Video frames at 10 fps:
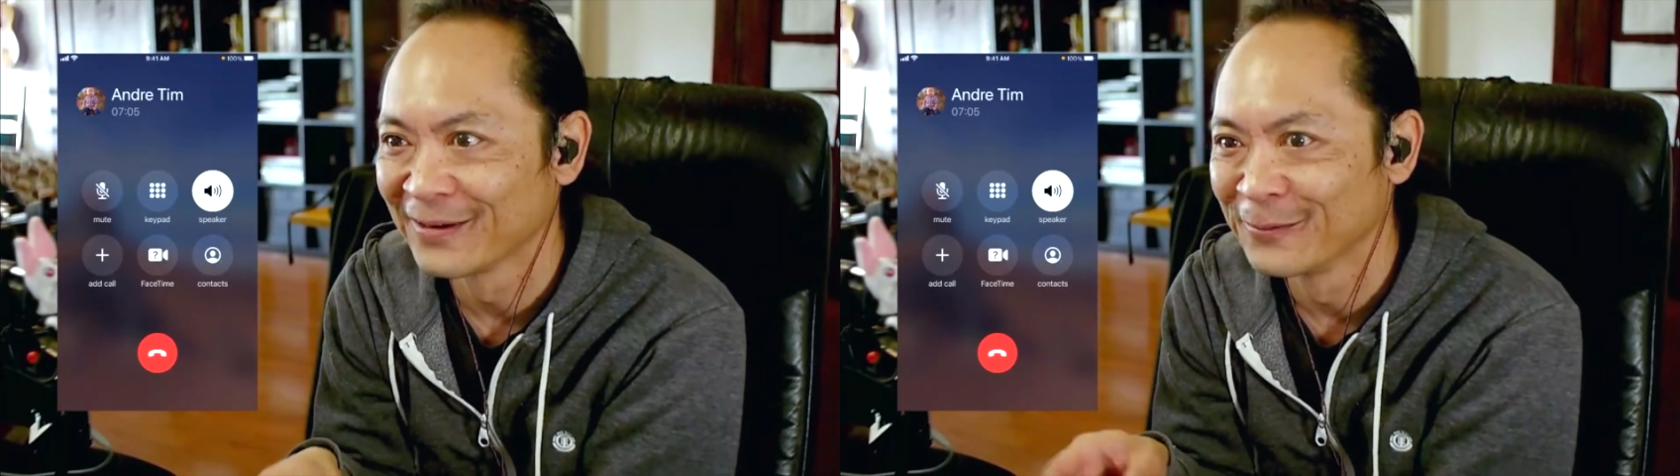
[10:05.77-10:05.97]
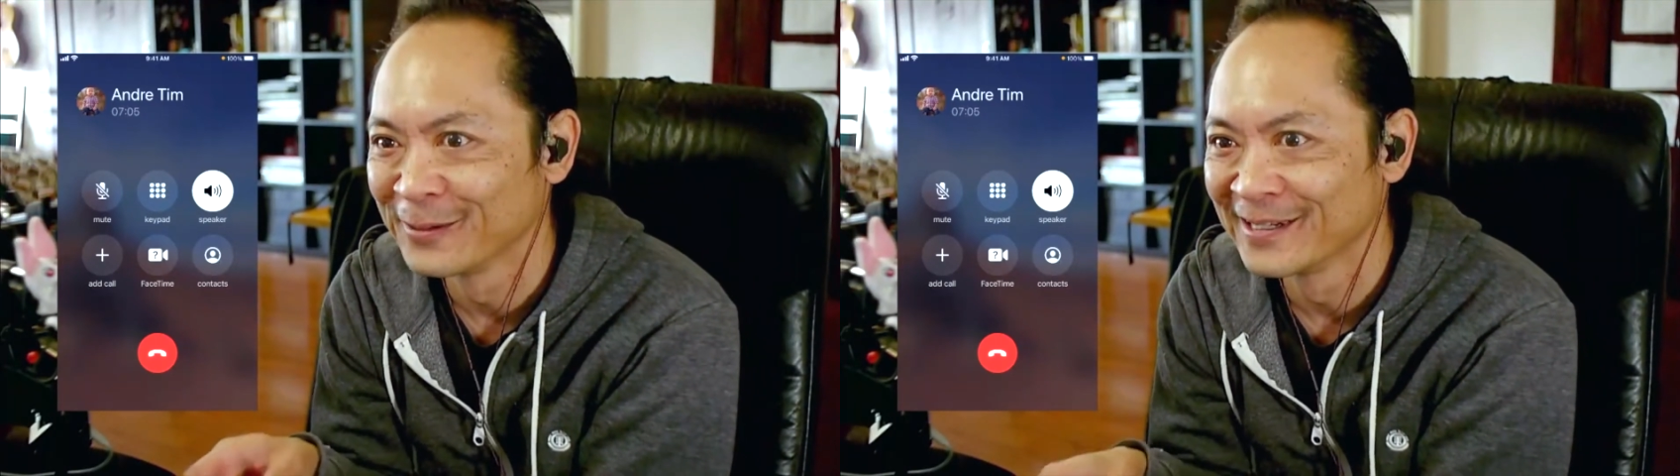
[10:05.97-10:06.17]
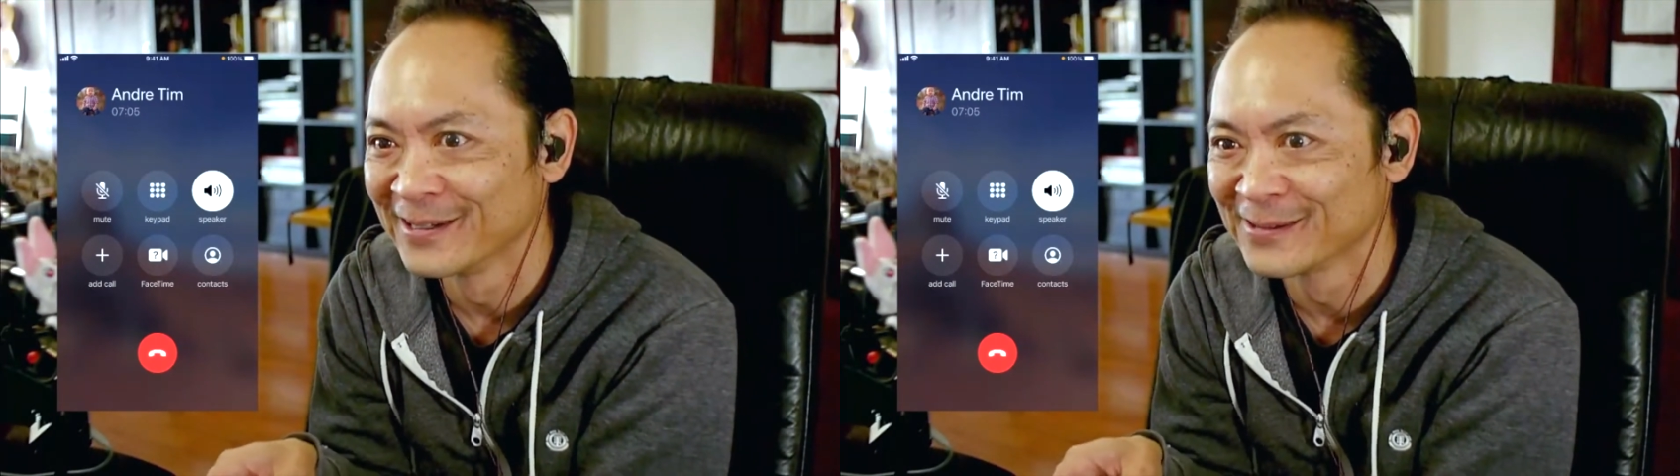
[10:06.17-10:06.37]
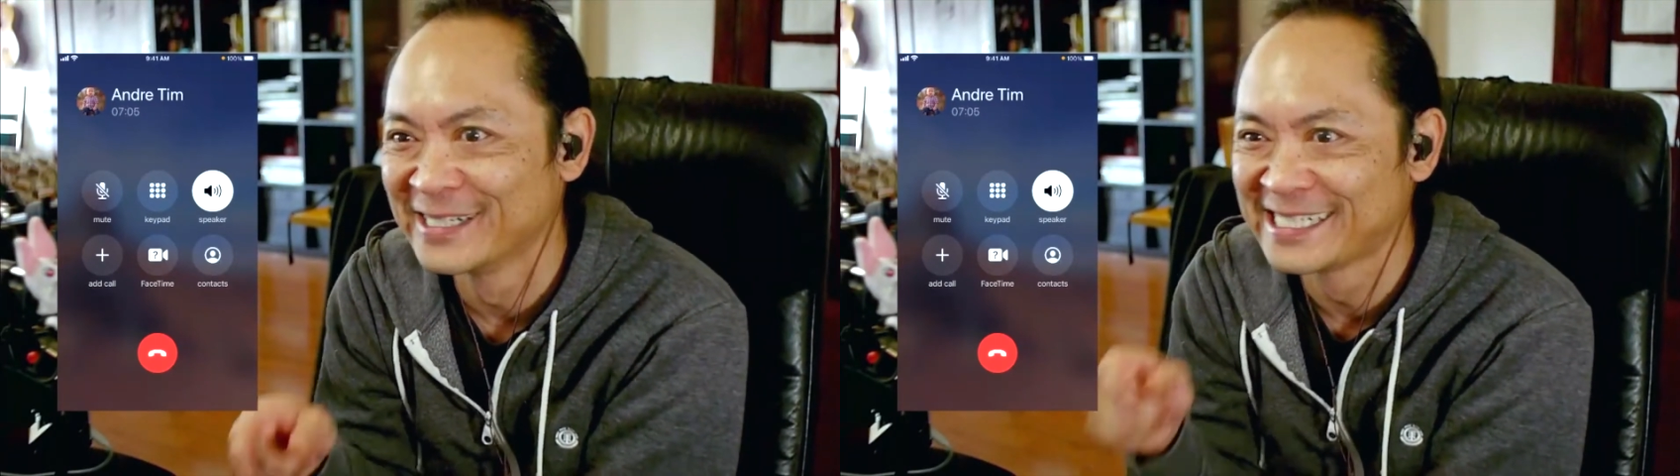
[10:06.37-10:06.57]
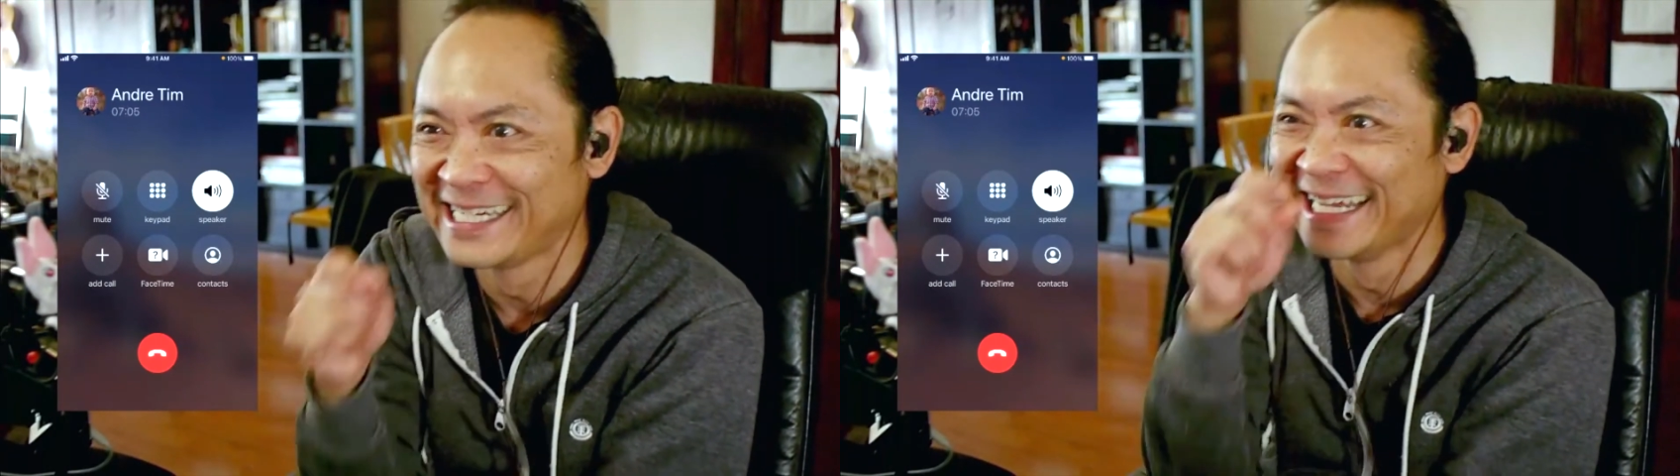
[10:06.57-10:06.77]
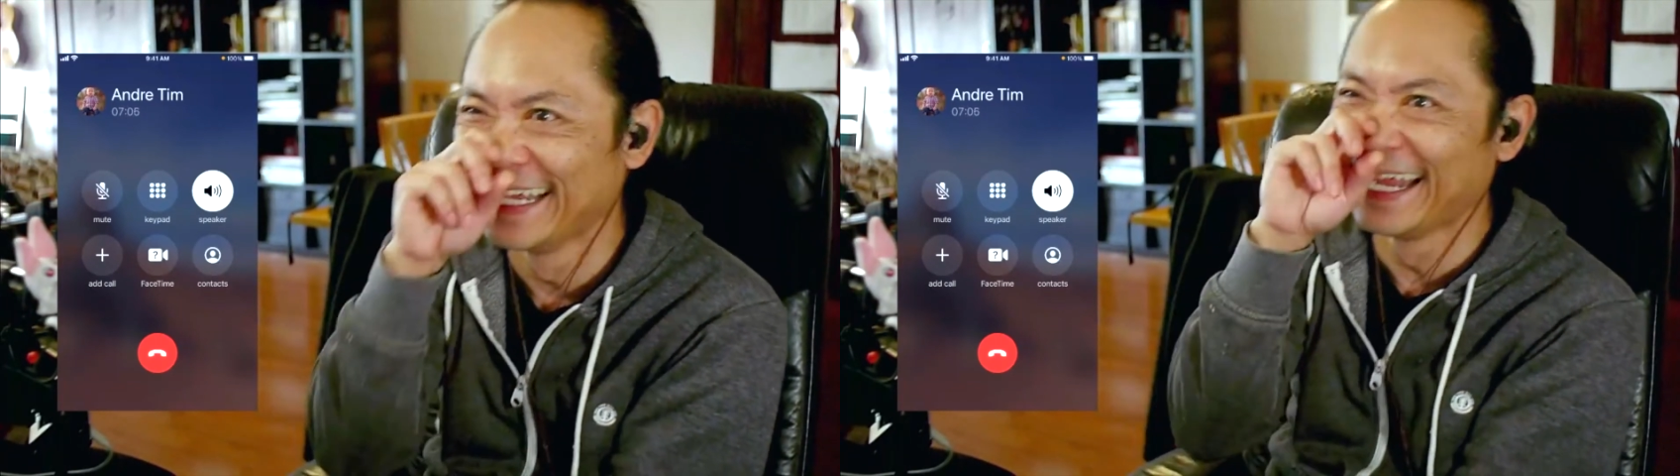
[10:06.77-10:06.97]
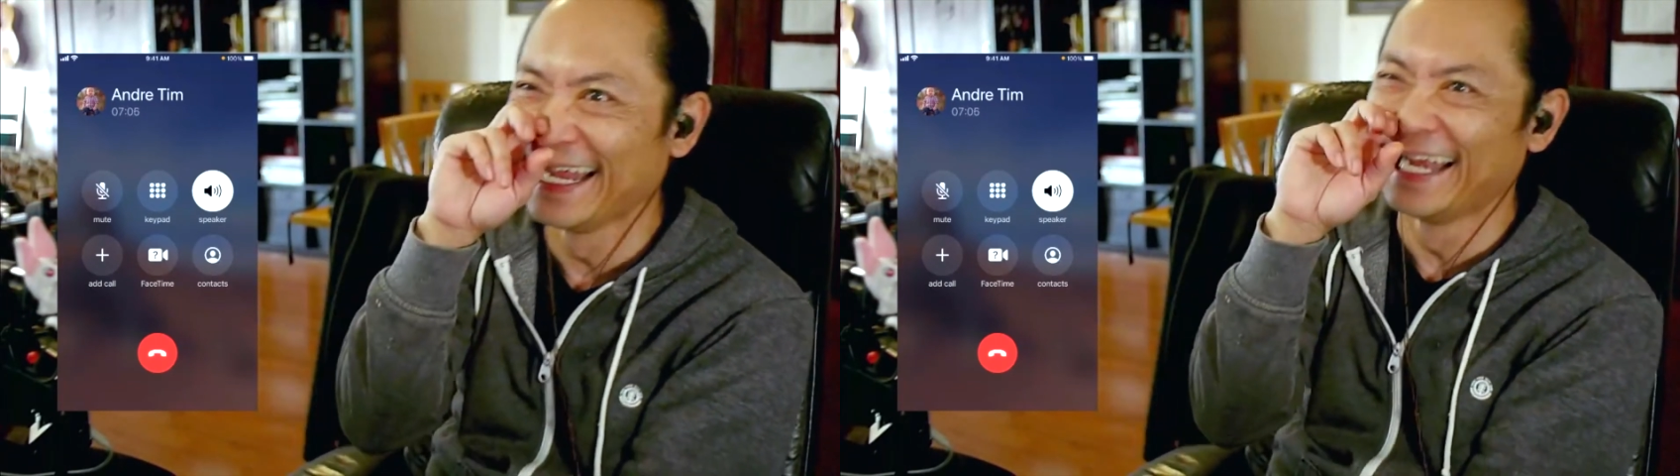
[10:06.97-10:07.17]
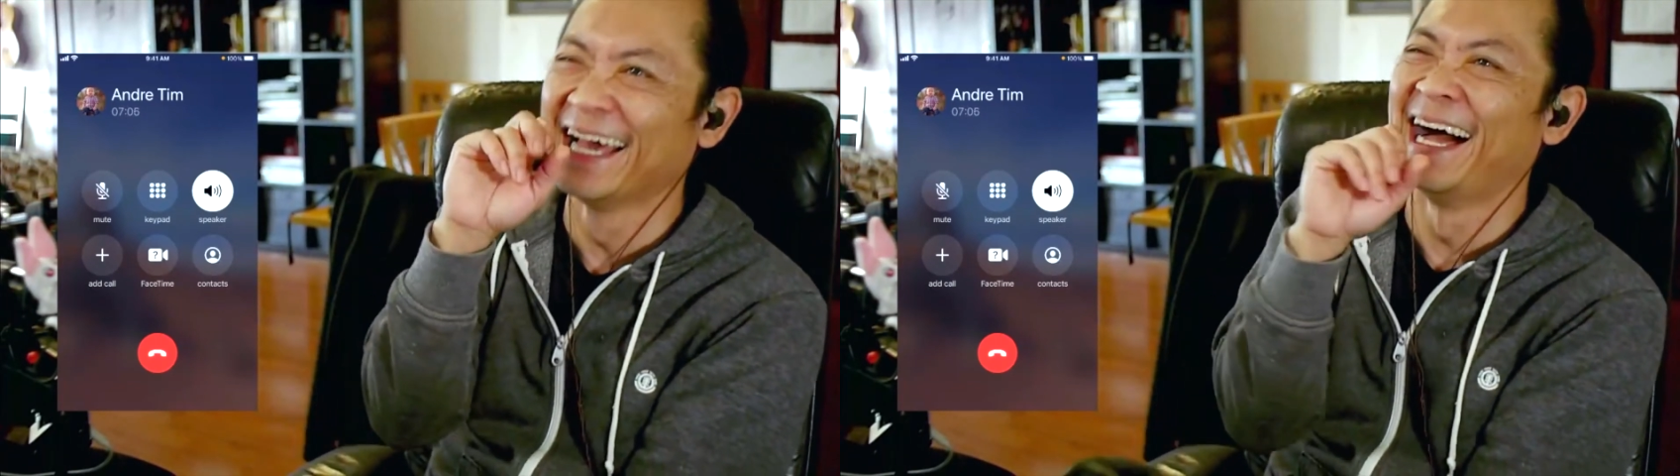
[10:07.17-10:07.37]
a Windows machine.
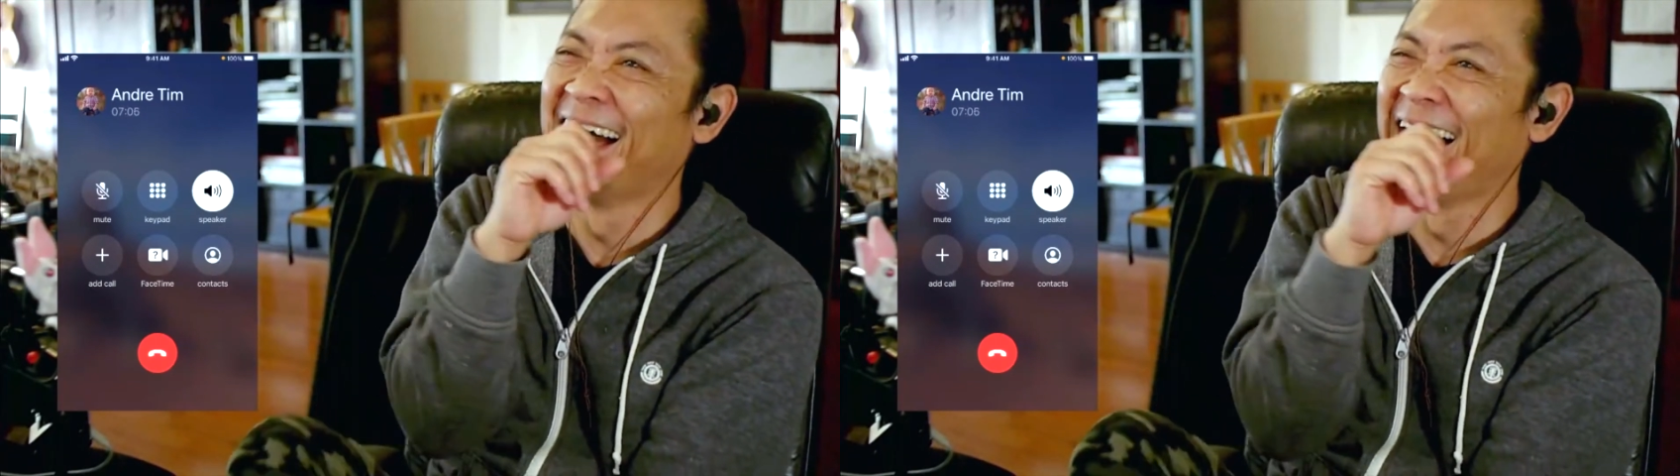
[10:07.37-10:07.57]
I